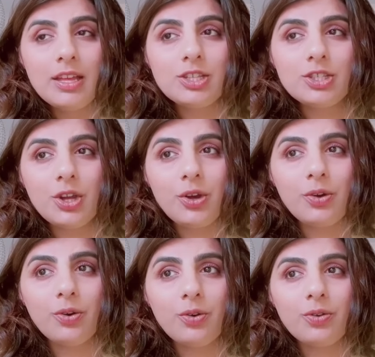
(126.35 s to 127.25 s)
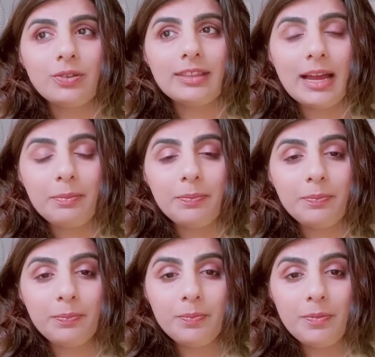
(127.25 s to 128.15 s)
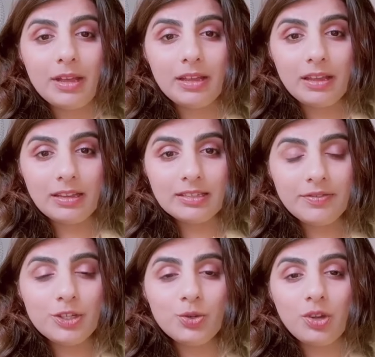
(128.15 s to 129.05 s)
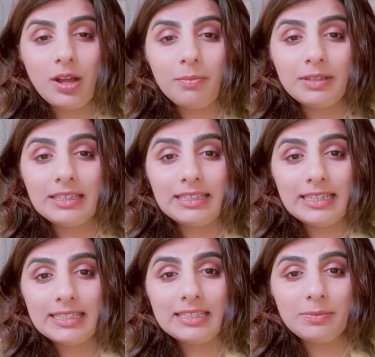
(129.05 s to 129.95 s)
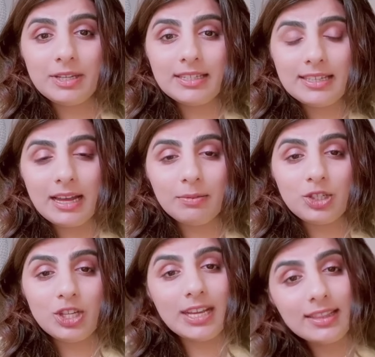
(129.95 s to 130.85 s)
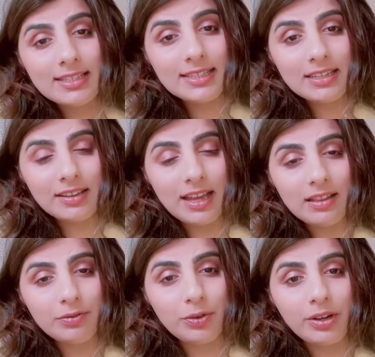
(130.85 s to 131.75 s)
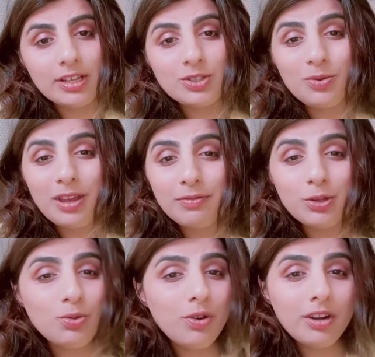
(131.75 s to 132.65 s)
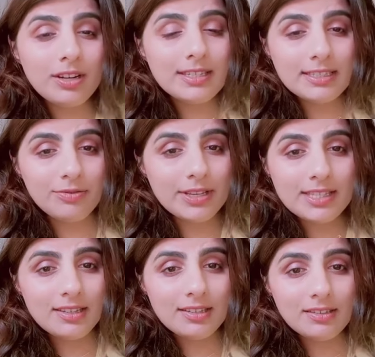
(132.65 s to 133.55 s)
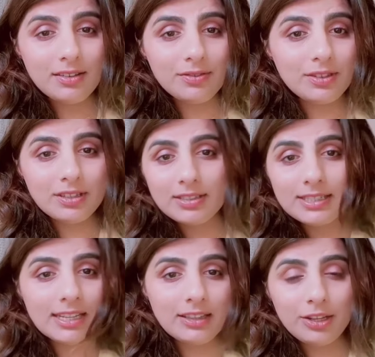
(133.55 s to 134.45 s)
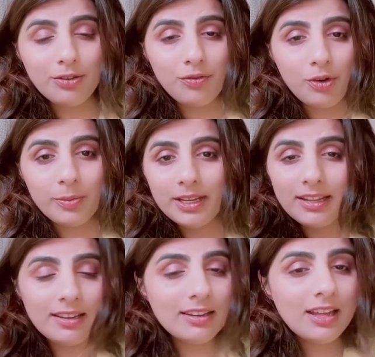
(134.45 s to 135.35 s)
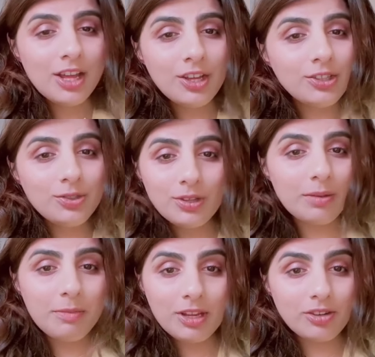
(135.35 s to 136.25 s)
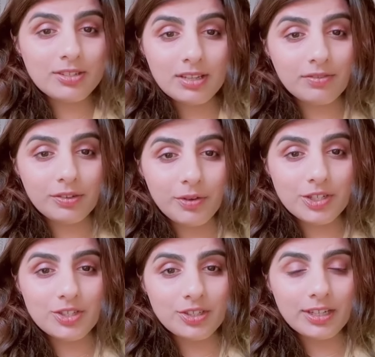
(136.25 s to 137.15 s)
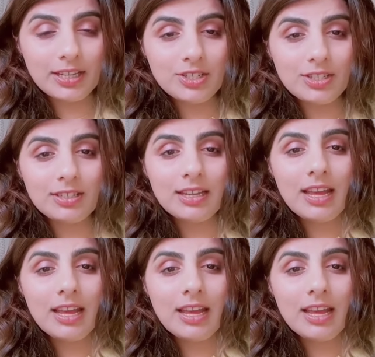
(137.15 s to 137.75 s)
So that individual company needs to be established in the state of California. So if you are a resident of the state that you're forming it in, you can make yourself a registered agent.